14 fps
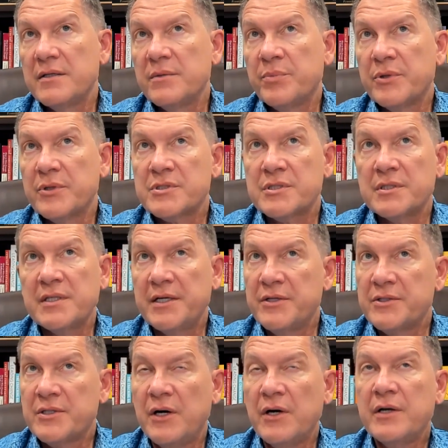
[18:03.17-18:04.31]
the person that
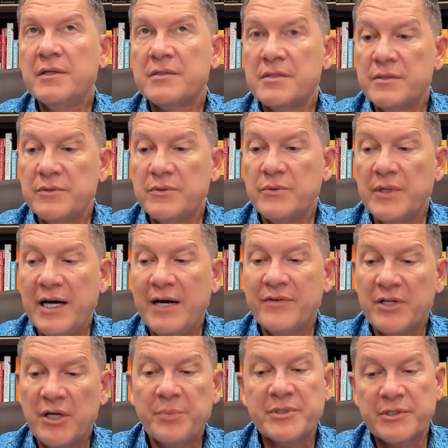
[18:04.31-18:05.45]
you're talking to will have
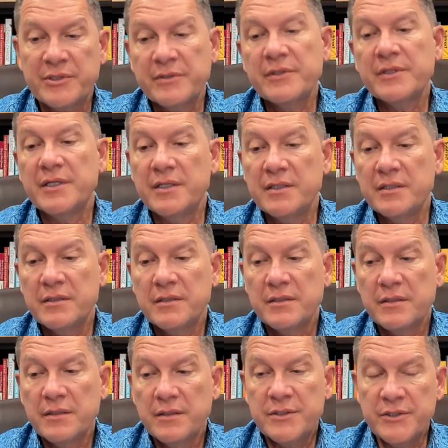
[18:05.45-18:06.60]
an opportunity
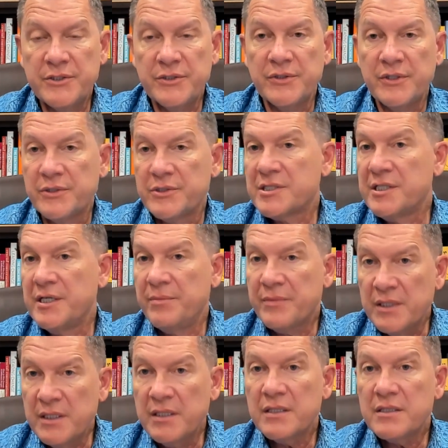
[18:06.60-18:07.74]
to do those same
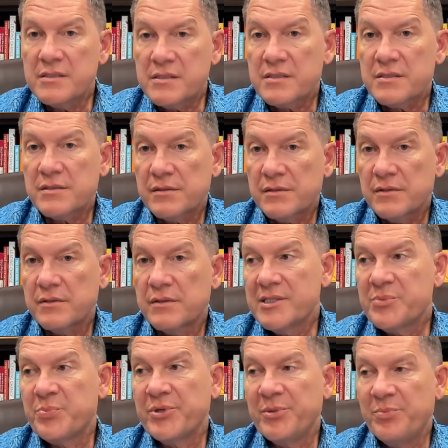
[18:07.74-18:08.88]
things. That's
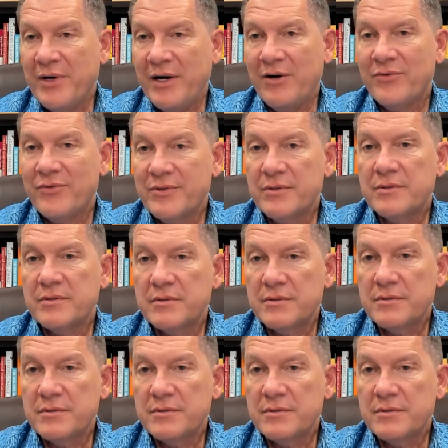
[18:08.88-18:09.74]
pretty powerful.